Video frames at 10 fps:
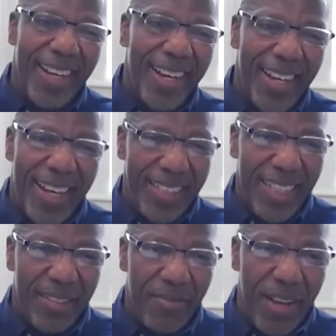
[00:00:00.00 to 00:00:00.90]
uh,
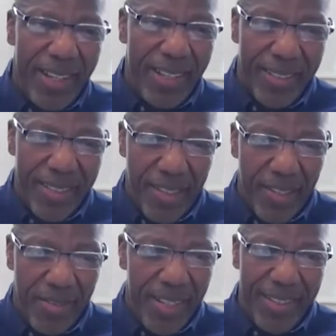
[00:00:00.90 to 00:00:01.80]
identifying
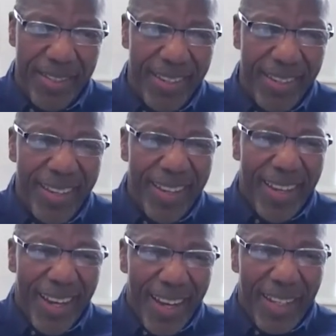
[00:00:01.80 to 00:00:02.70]
students.
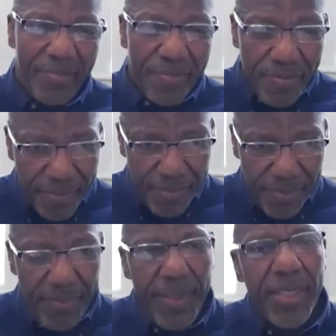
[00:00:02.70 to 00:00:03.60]
Um,
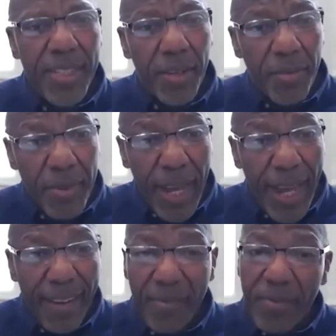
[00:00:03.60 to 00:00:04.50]
so we
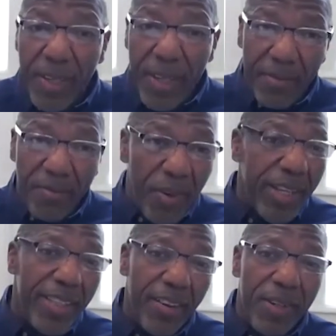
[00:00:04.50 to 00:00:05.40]
have uh,
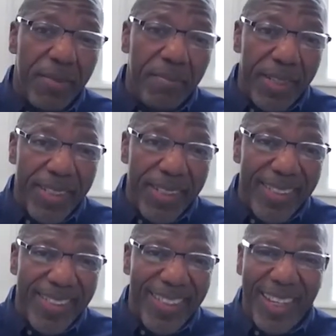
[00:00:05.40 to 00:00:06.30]
well over a
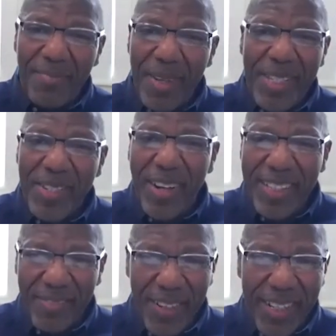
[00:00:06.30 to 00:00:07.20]
million
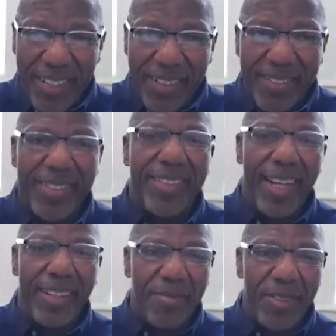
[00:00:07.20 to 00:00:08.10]
administrative records
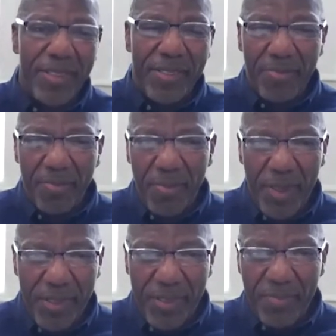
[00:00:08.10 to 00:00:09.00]
that we're
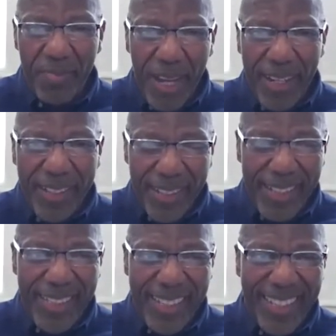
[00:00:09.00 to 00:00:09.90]
we're uh,
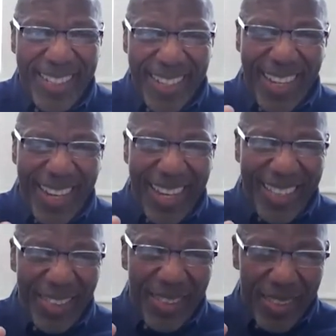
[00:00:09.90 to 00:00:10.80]
cleaning
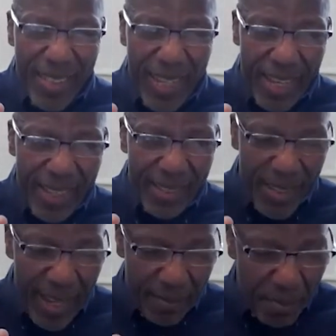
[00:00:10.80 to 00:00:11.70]
and
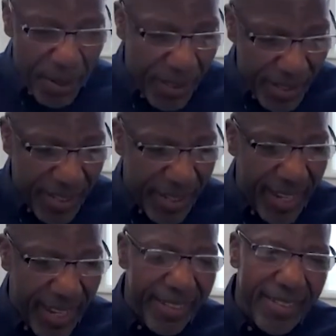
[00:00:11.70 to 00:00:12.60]
and and pulling
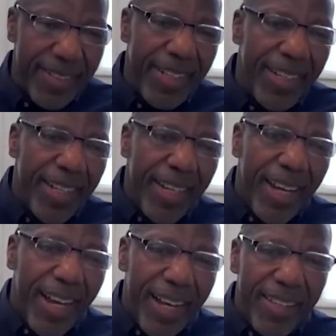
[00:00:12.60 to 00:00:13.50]
together.
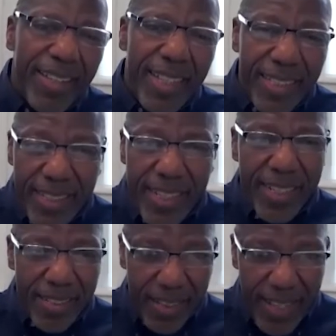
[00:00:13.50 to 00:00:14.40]
Uh, in
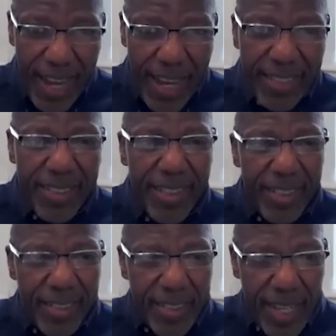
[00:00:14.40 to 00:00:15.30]
addition to that,
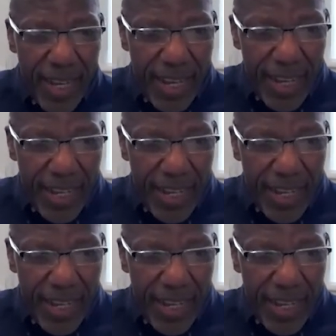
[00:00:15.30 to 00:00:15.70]
the uh,